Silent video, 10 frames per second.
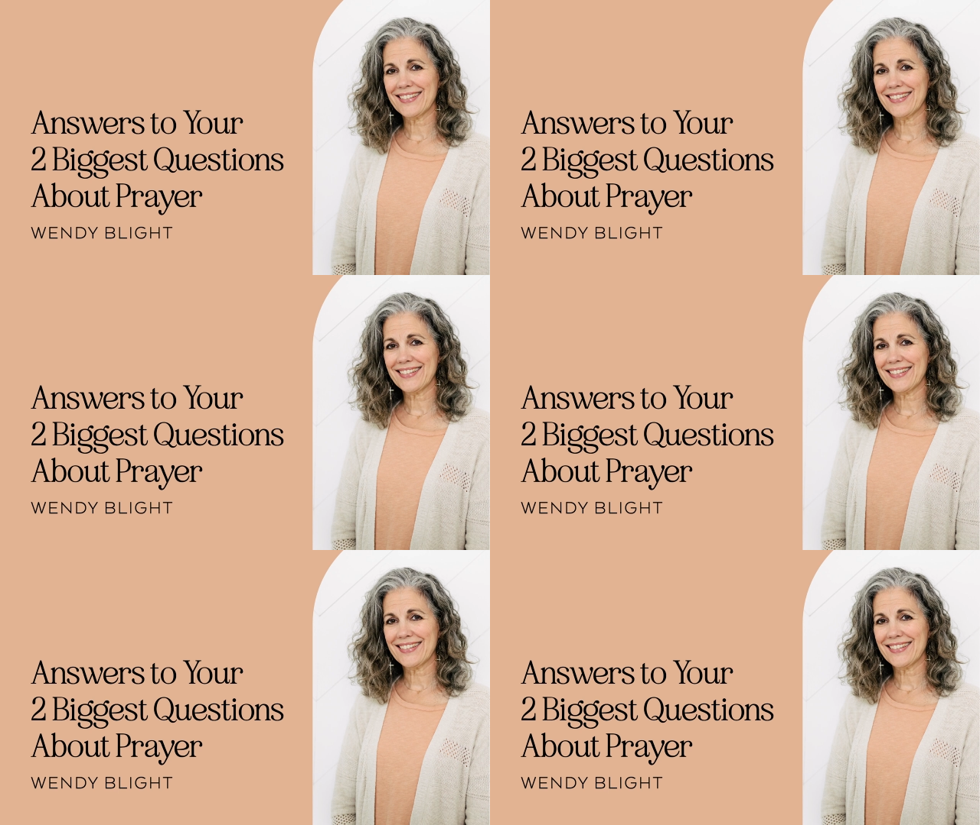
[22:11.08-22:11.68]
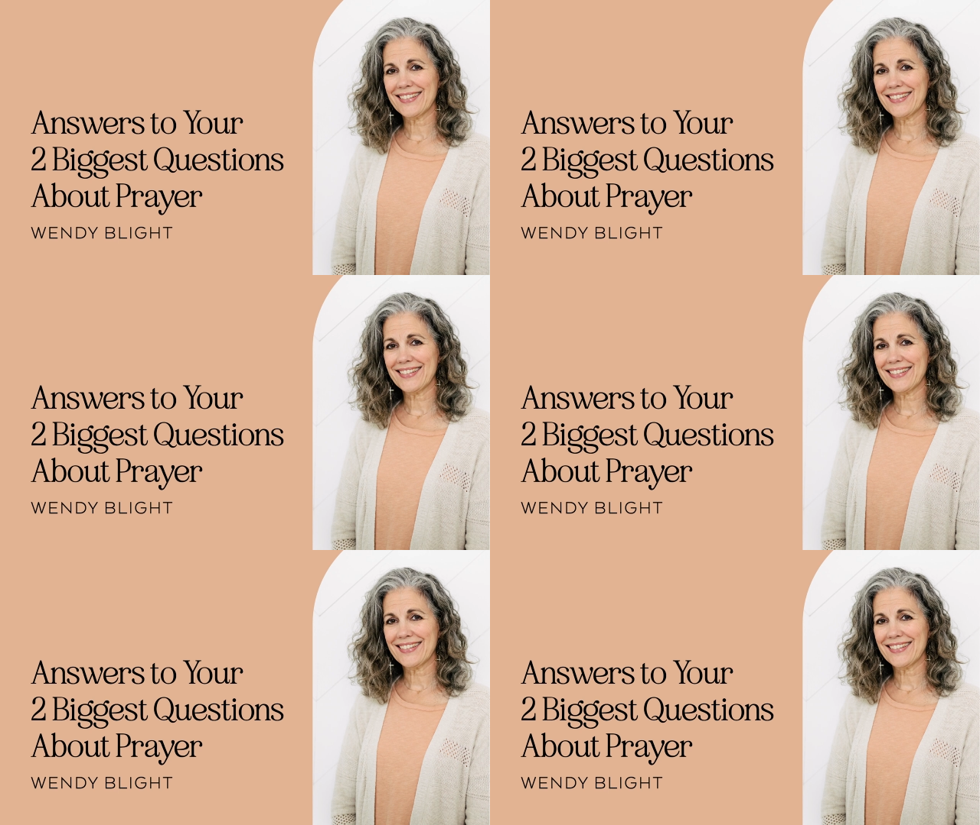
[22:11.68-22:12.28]

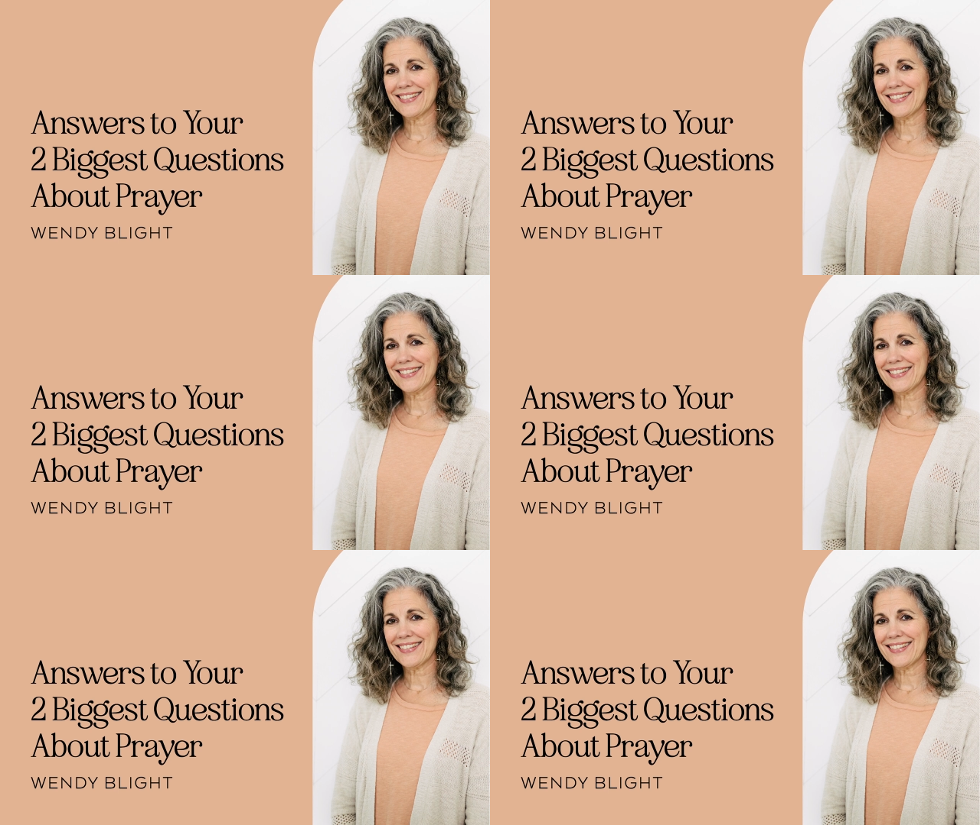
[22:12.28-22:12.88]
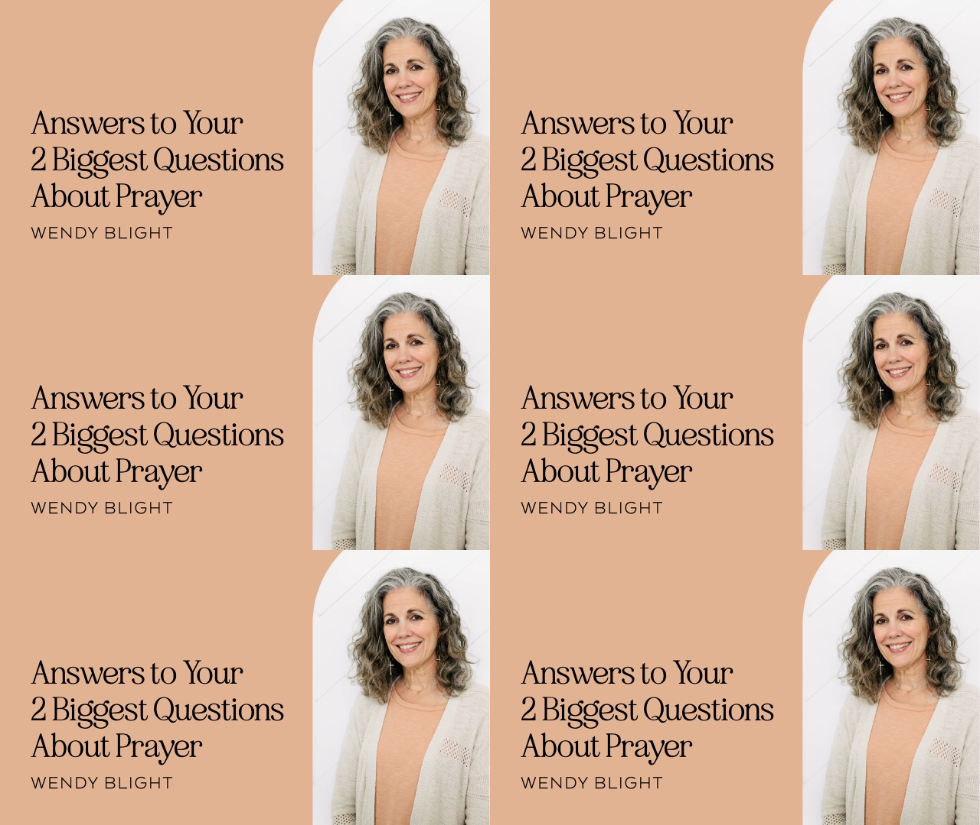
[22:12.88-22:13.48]

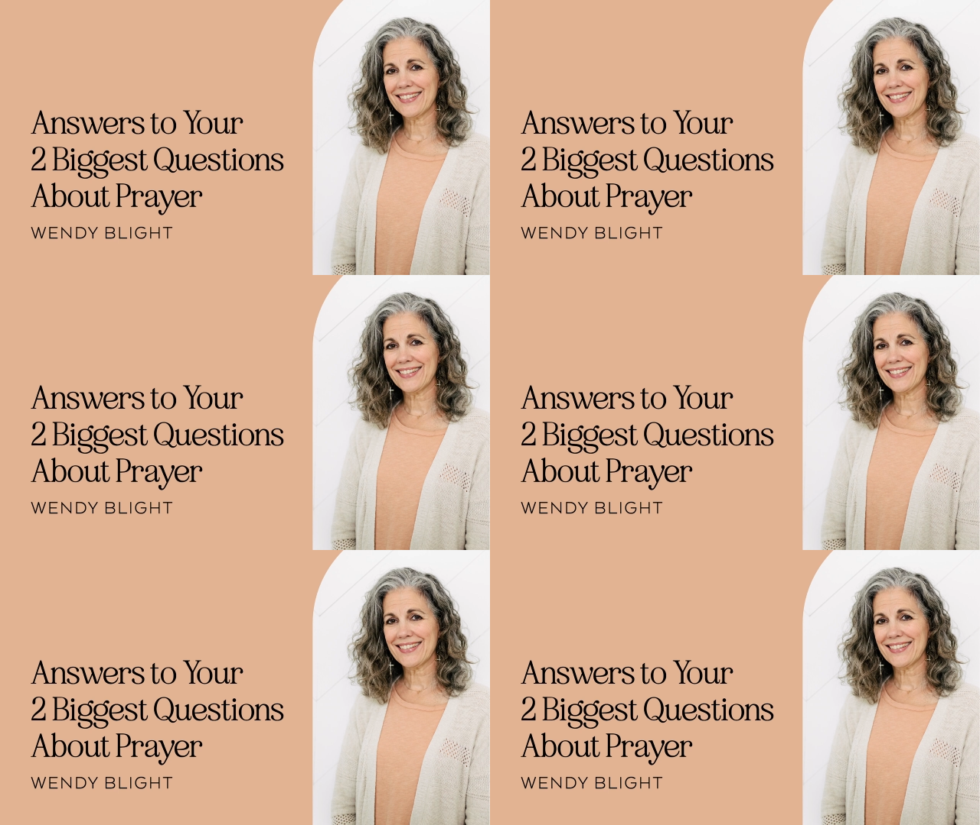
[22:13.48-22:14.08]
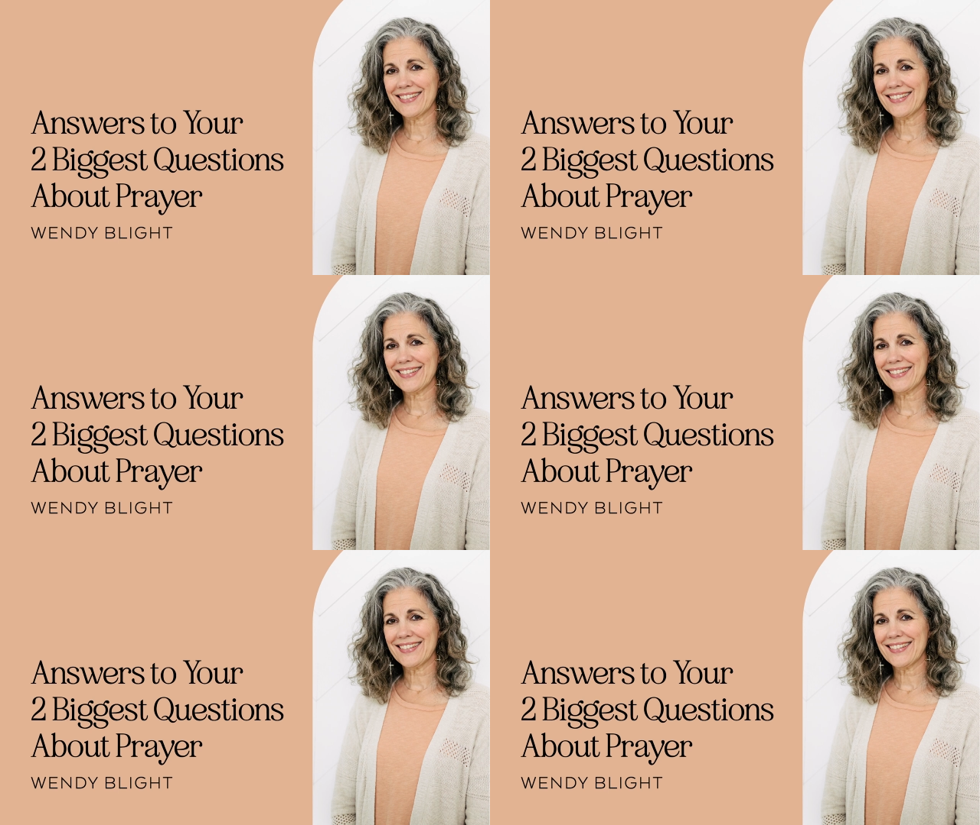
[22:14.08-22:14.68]

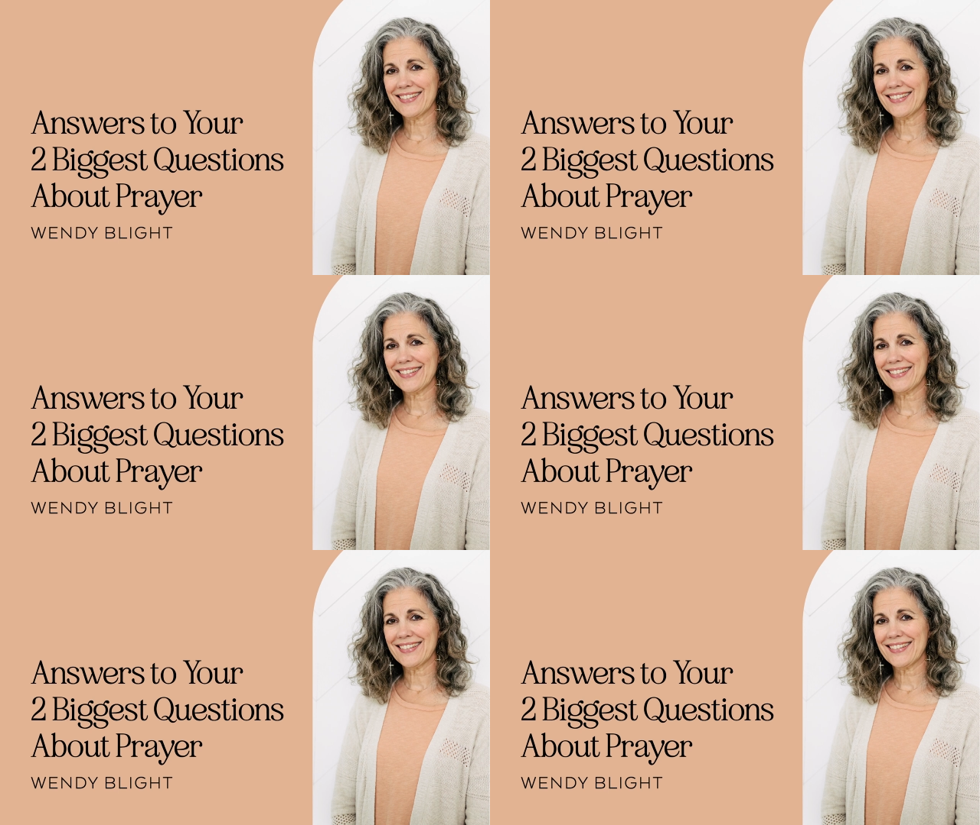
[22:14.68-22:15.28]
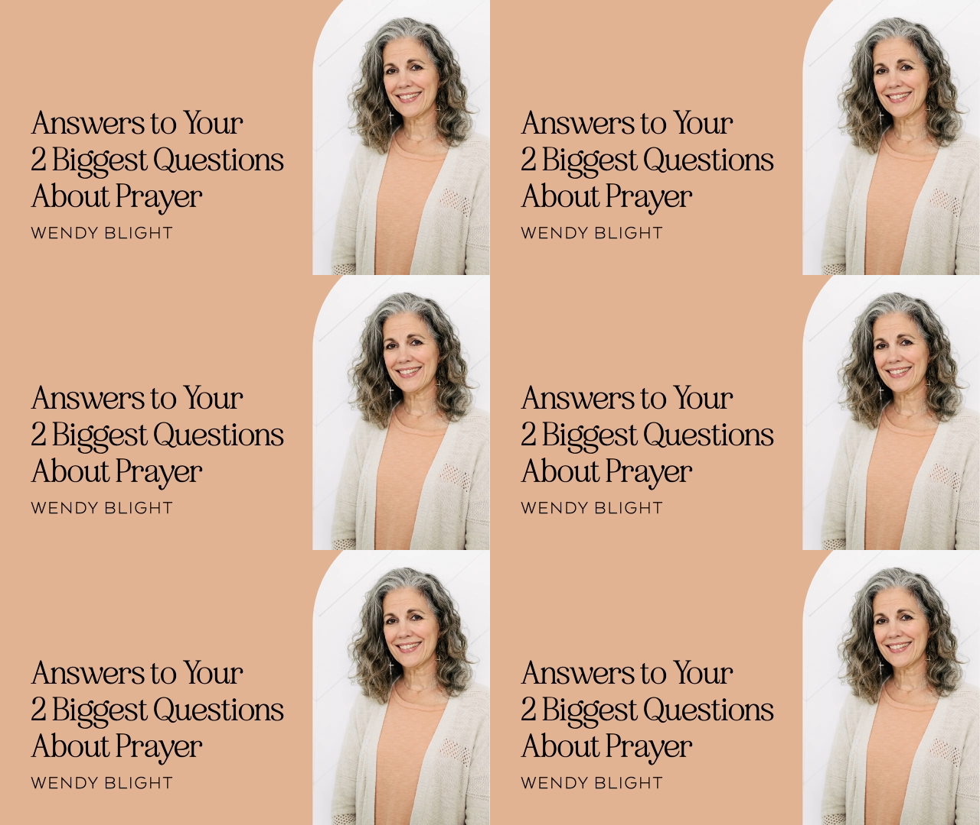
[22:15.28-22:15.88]

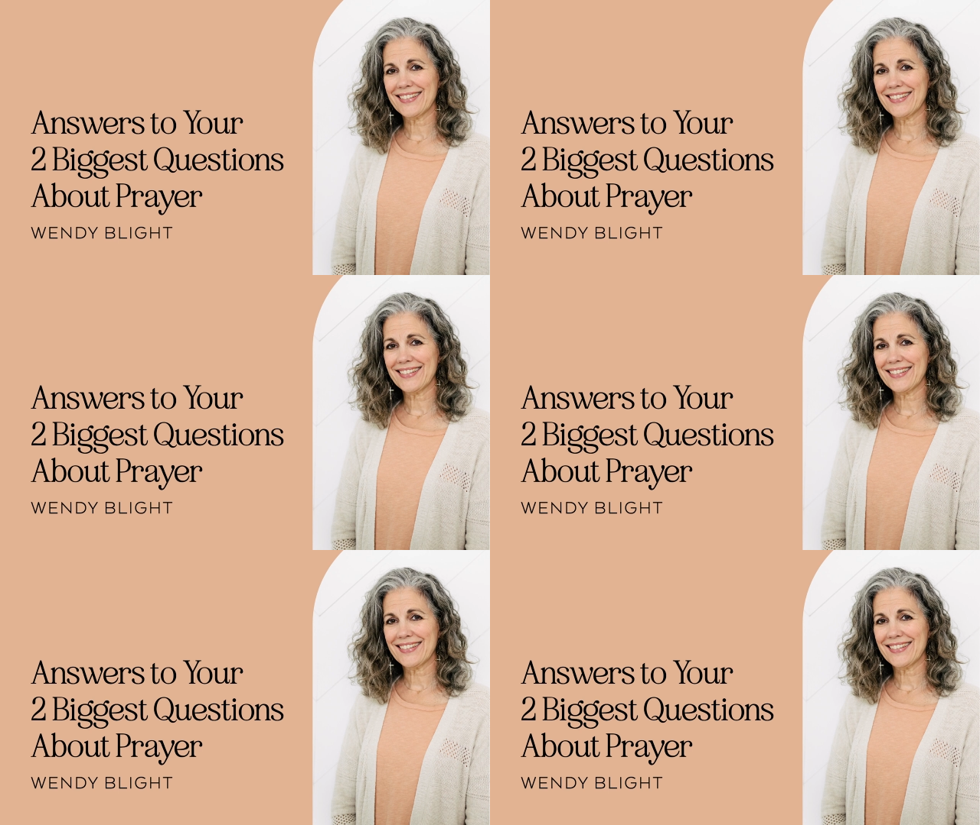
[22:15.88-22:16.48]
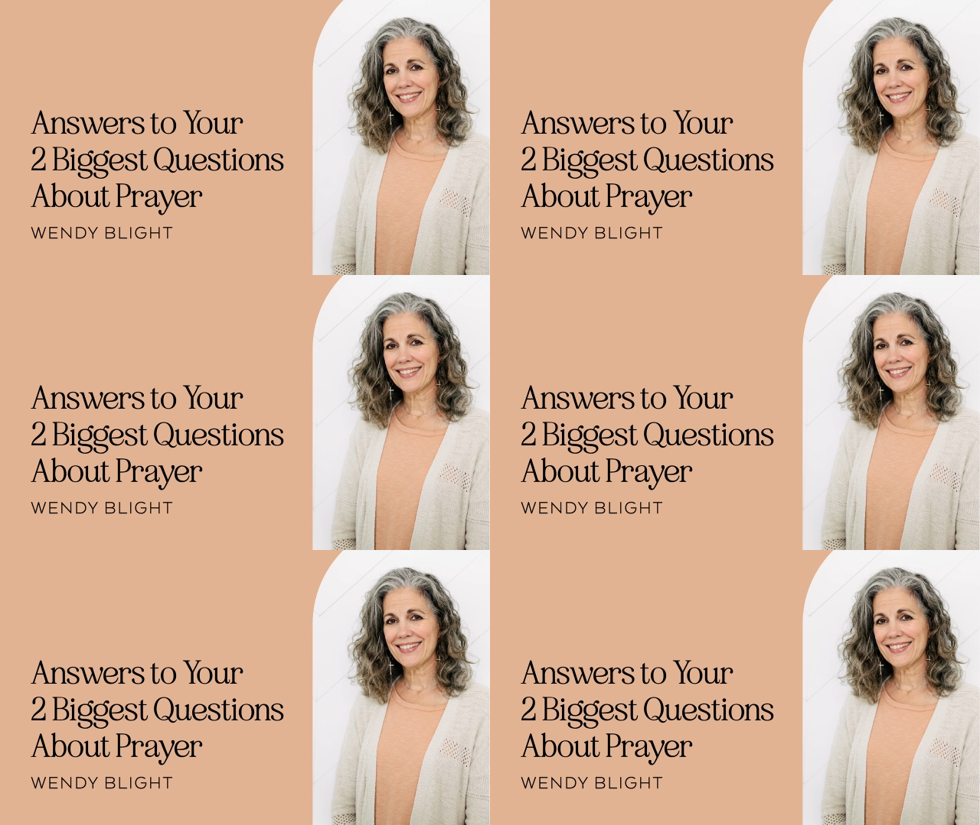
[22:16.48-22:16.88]
[no speech]